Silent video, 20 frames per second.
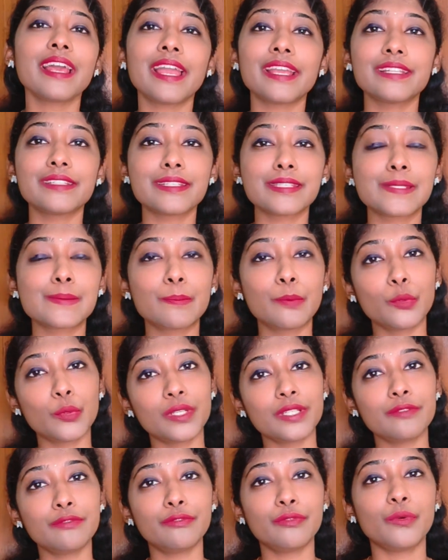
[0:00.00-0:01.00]
I just
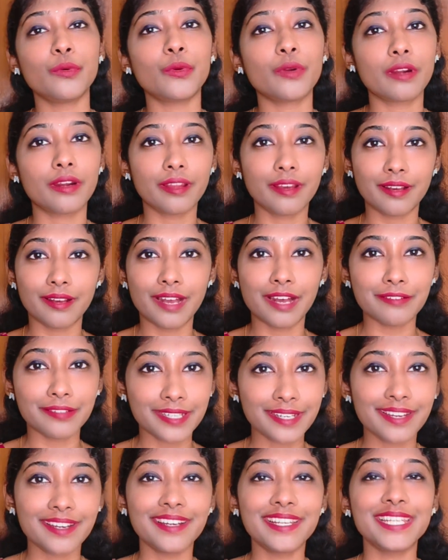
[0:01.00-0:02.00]
put it for
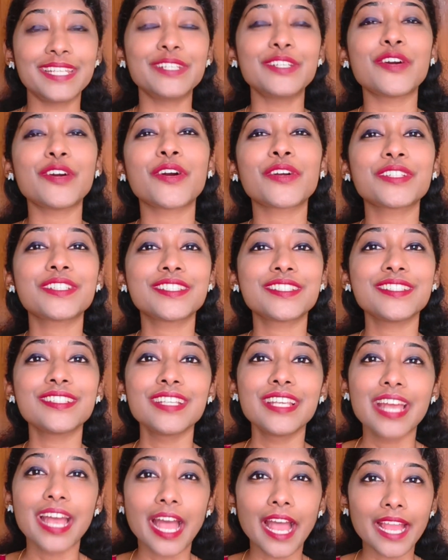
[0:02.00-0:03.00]
our curly doctor.
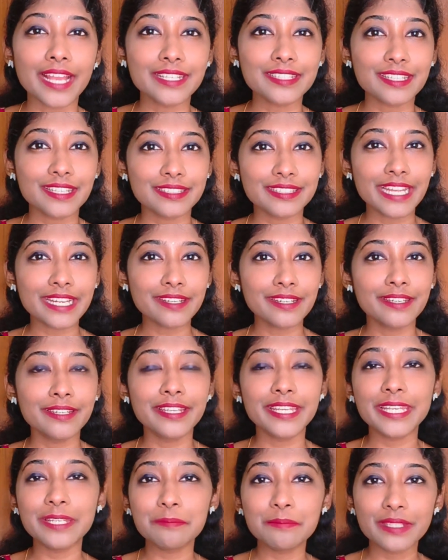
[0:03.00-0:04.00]

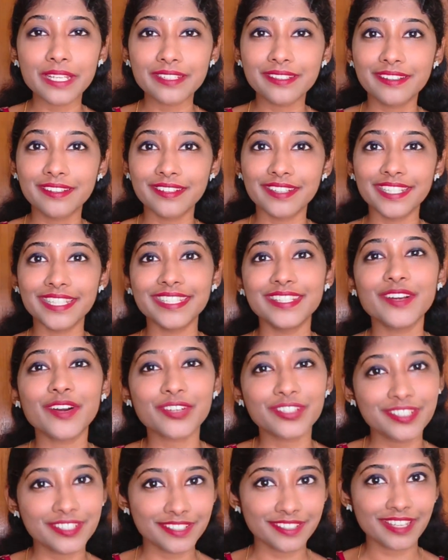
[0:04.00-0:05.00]
That curly
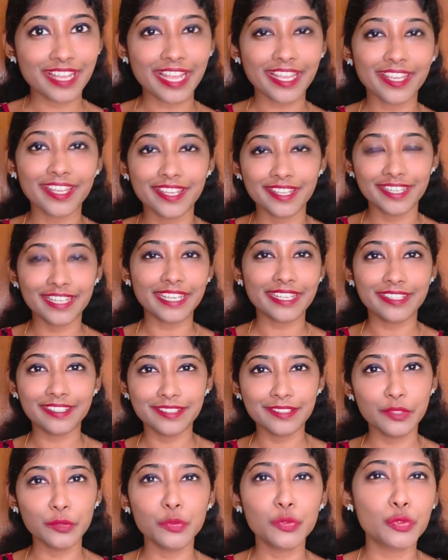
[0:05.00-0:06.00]
doctor, I like
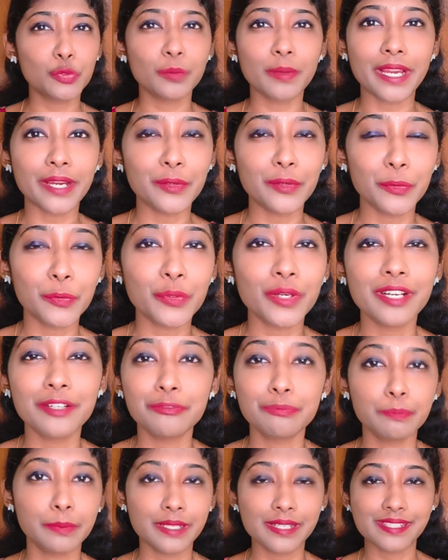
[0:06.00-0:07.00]
in YouTube, I don't know her
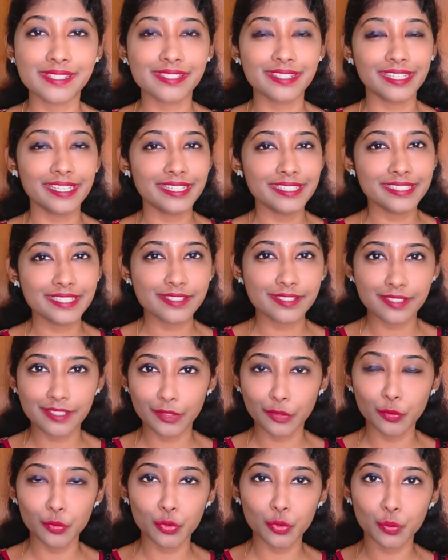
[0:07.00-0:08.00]
personally, just
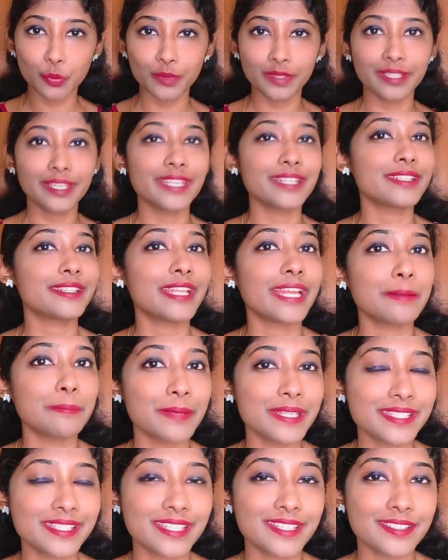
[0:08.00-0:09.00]
in YouTube, we get that
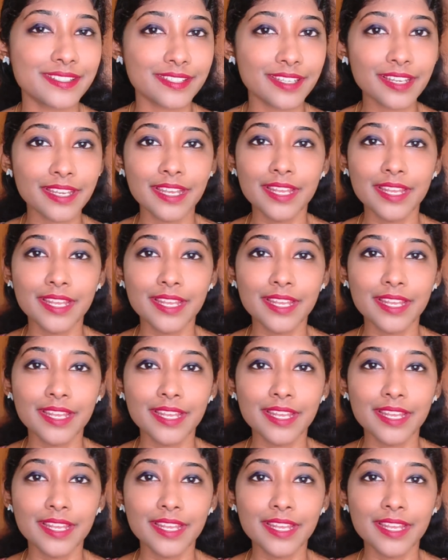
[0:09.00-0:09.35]
message. Na?